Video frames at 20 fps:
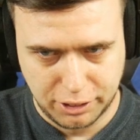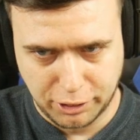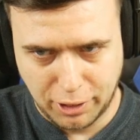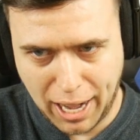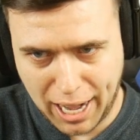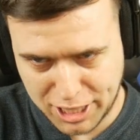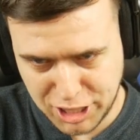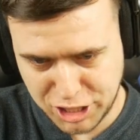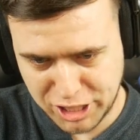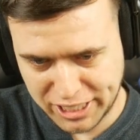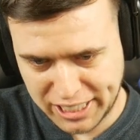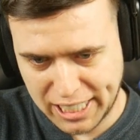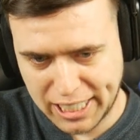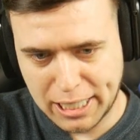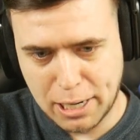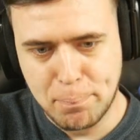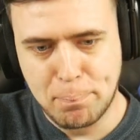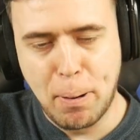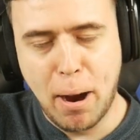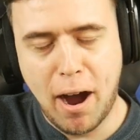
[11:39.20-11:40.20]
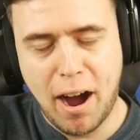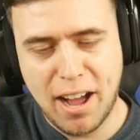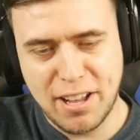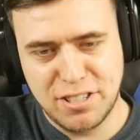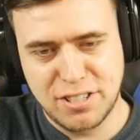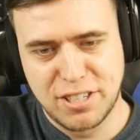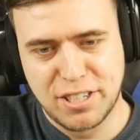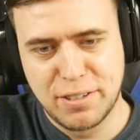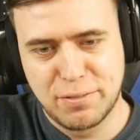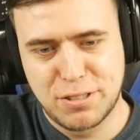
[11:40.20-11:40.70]
They're actually getting a
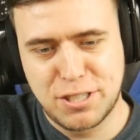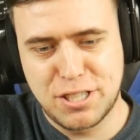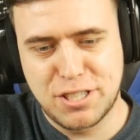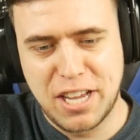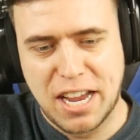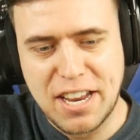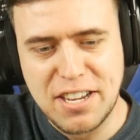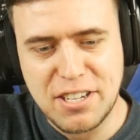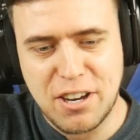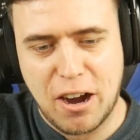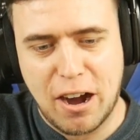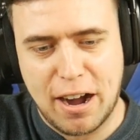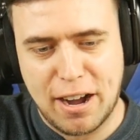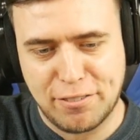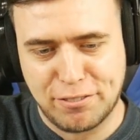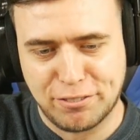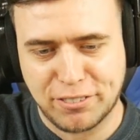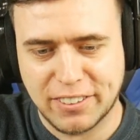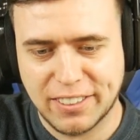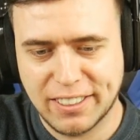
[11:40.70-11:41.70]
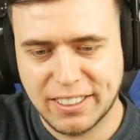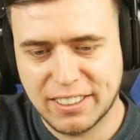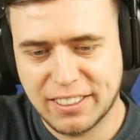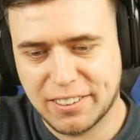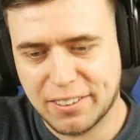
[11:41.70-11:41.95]
positive send-off.